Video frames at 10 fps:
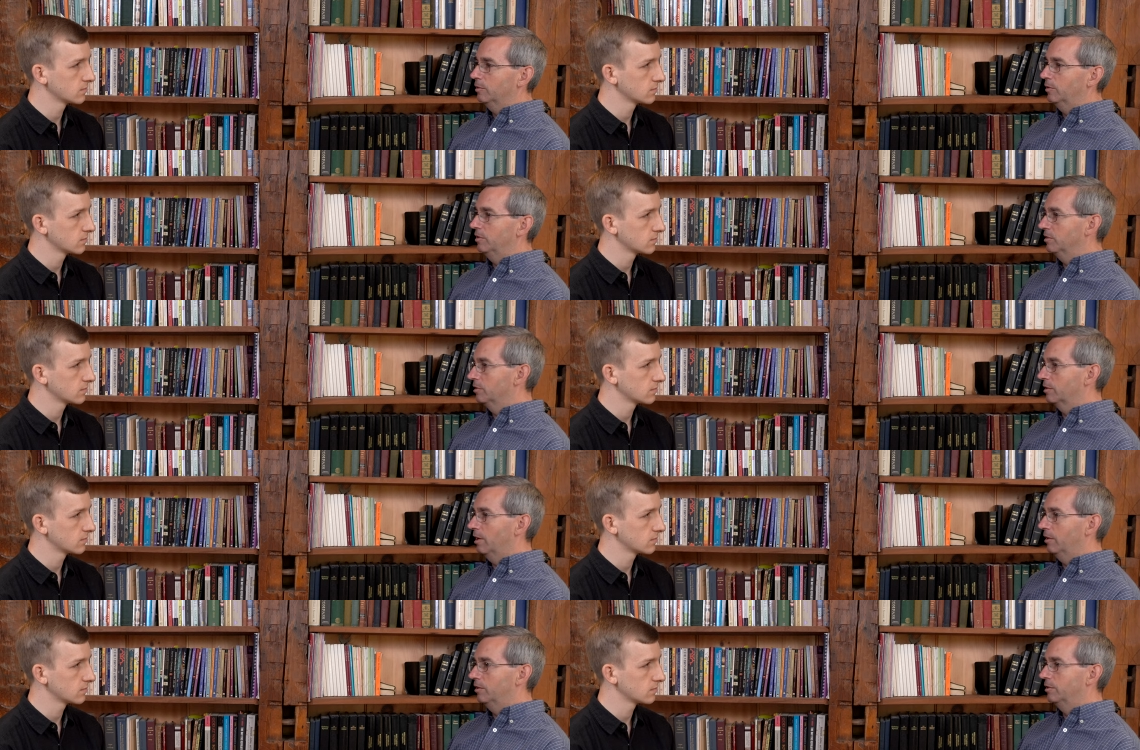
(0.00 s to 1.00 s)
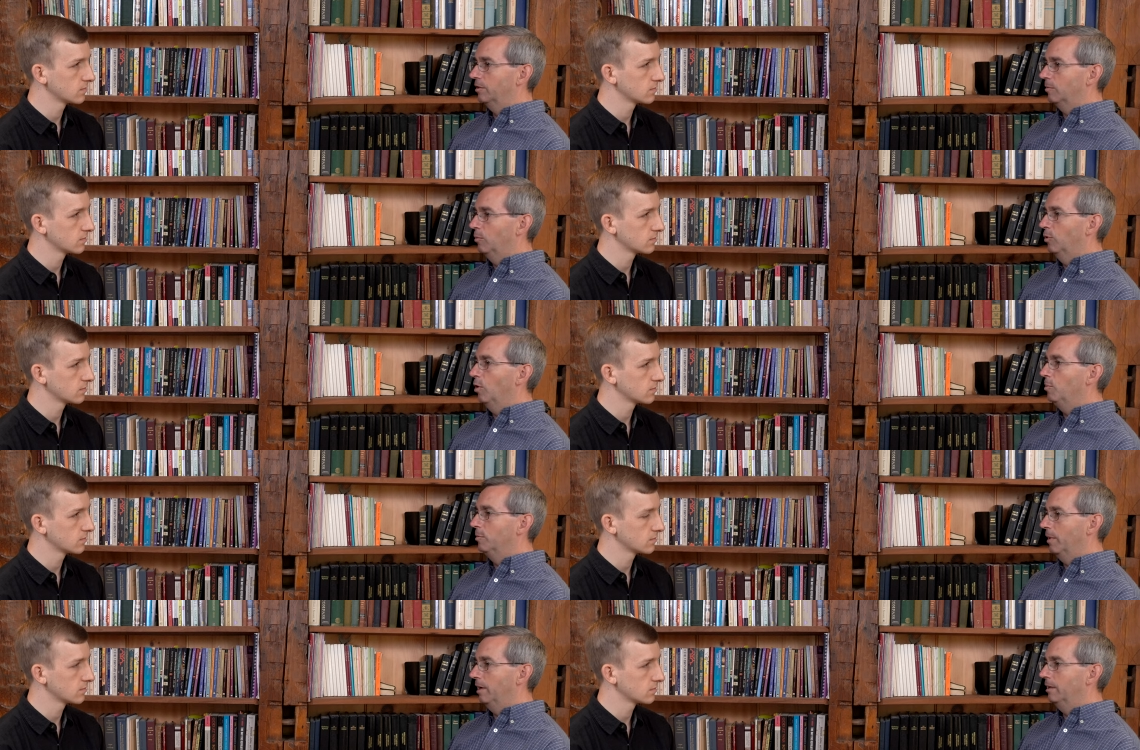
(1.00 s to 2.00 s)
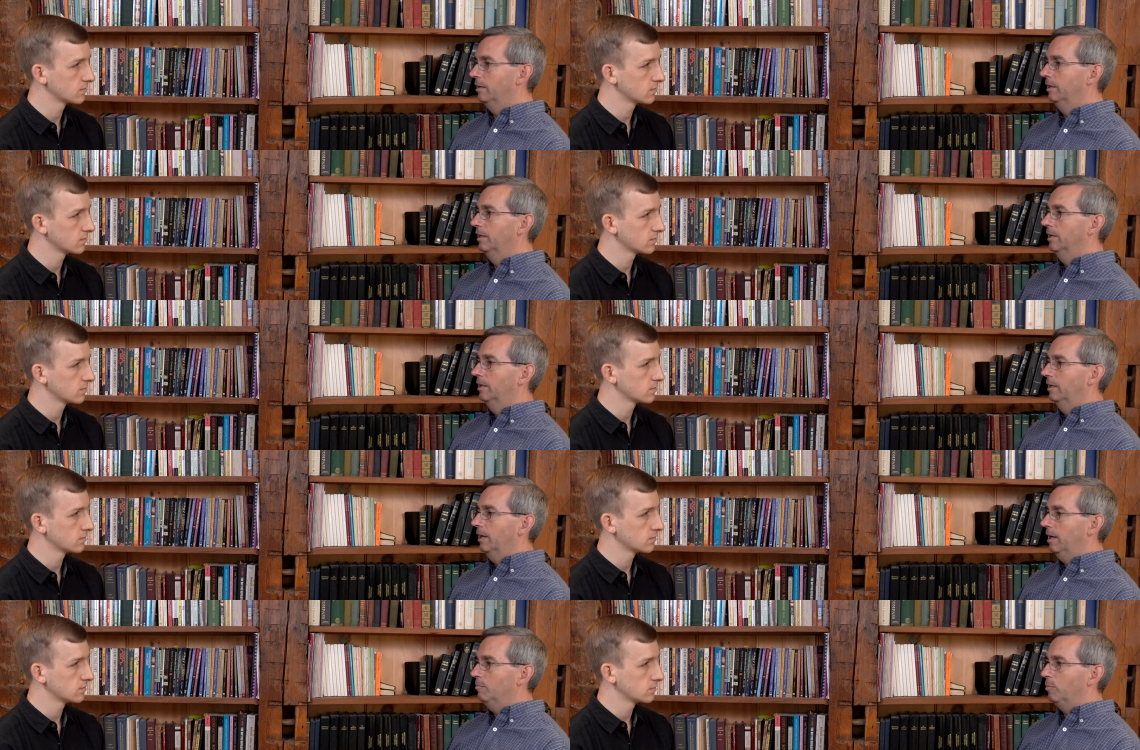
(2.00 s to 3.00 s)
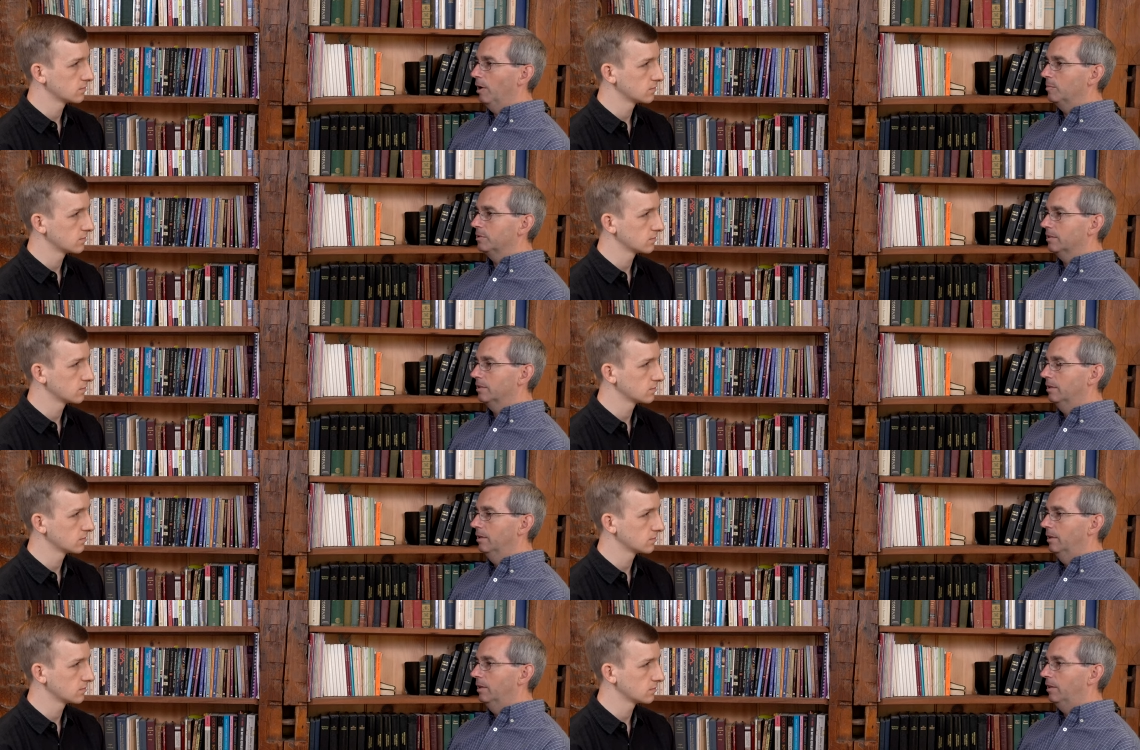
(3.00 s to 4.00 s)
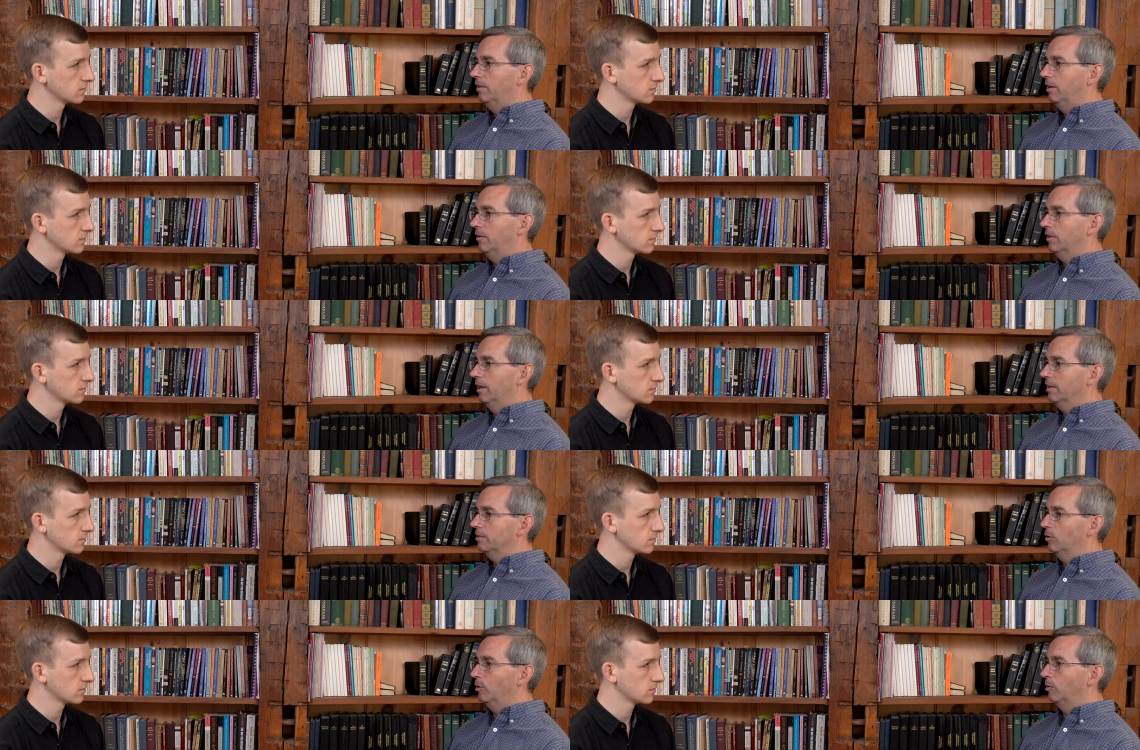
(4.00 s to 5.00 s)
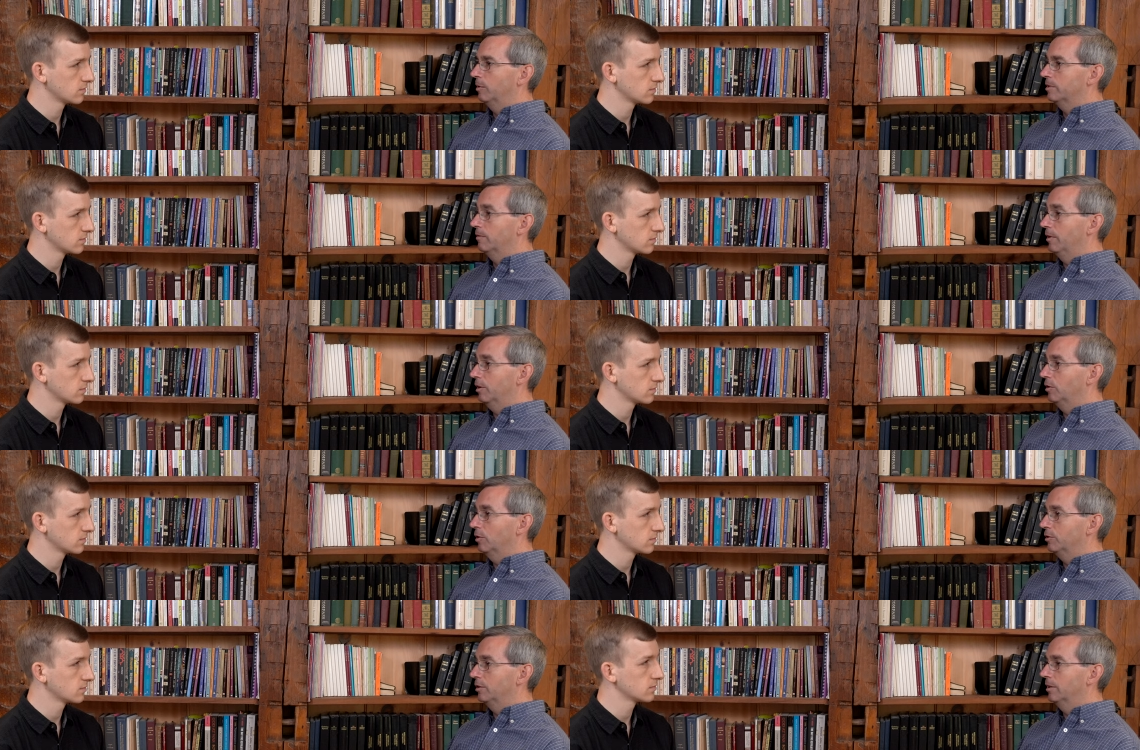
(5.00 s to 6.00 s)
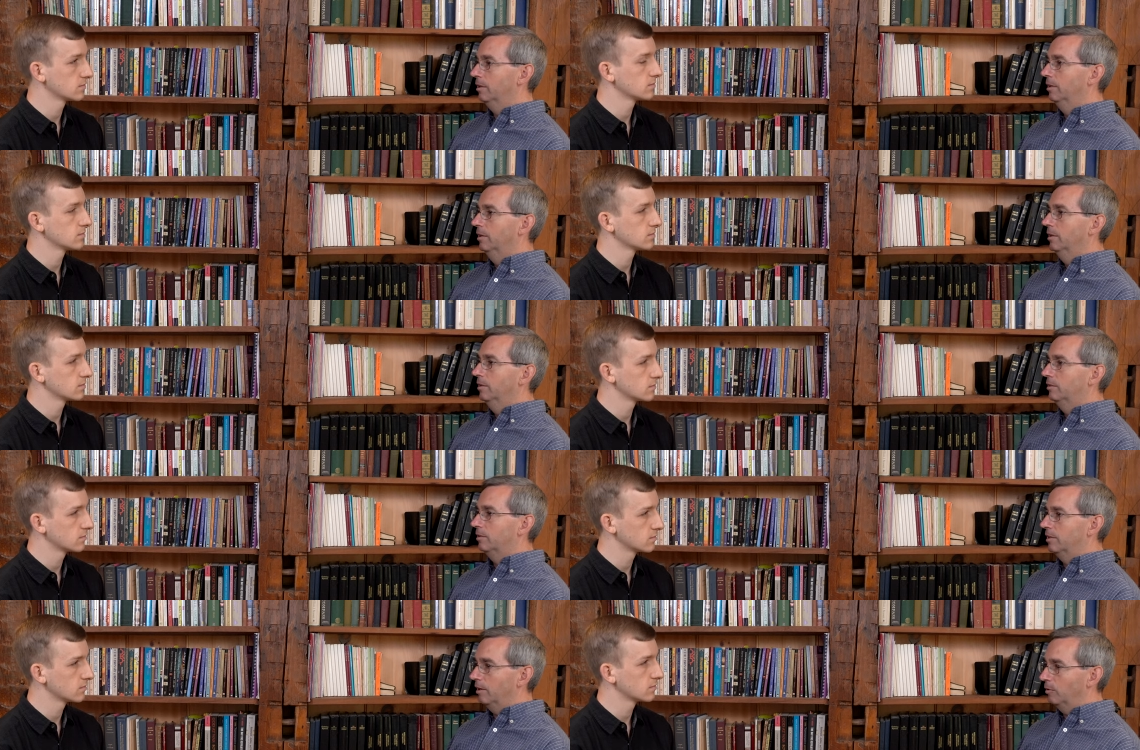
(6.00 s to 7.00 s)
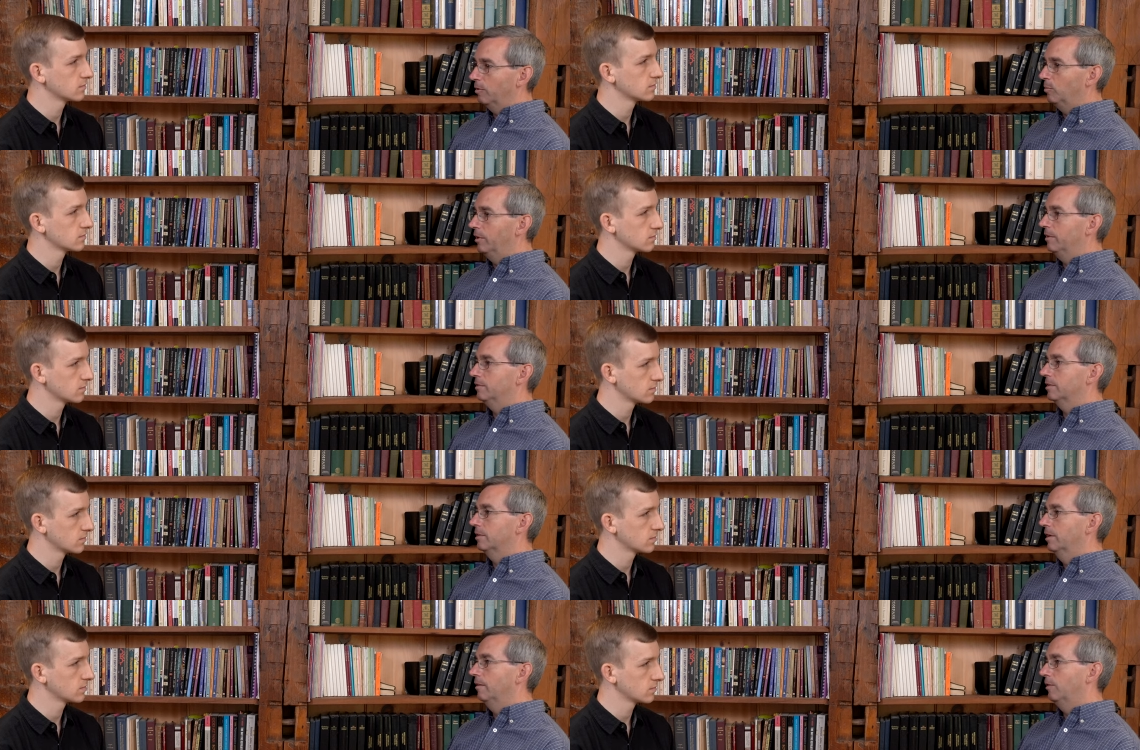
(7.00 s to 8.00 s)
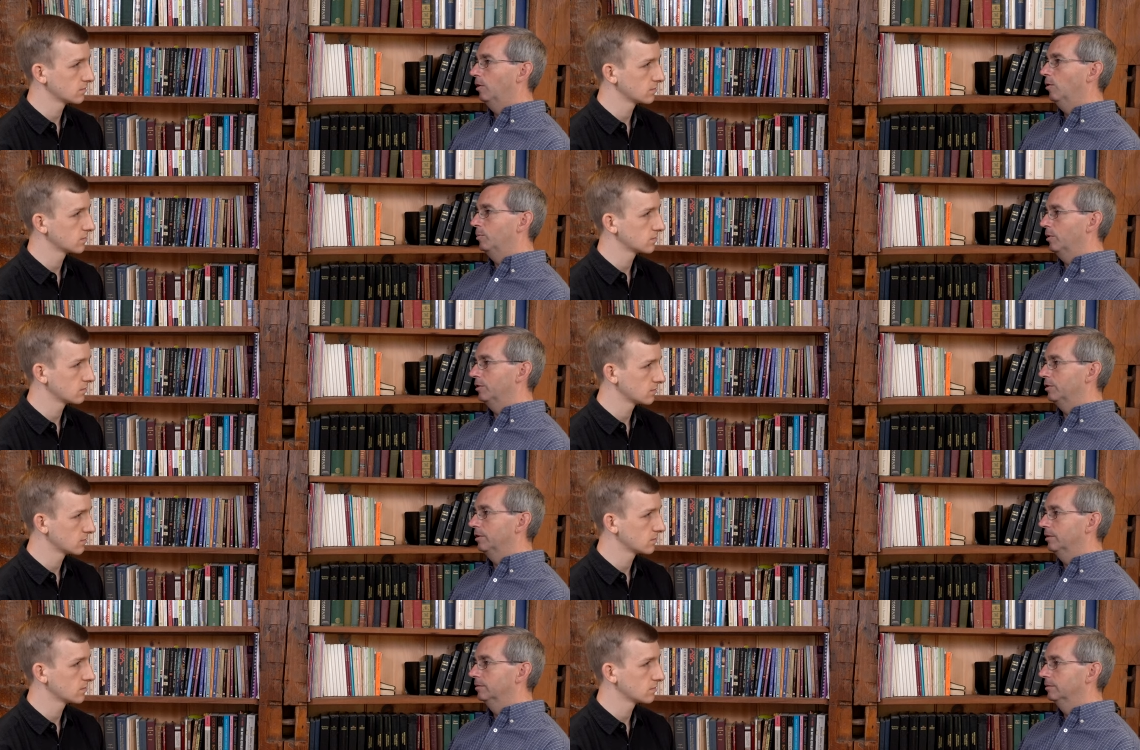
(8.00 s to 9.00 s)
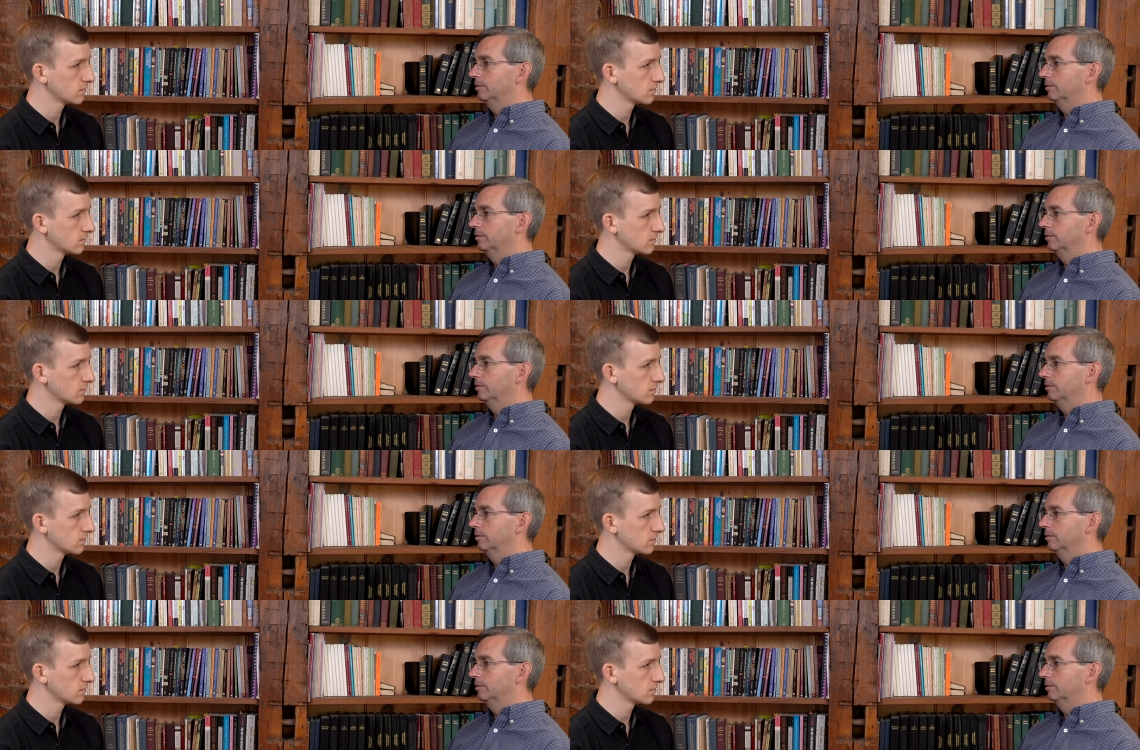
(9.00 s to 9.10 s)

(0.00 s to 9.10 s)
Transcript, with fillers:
Speaker 1: students and scholars are more open minded, and perhaps they are the less loyal ones of their culture to take on the beliefs of their home culture.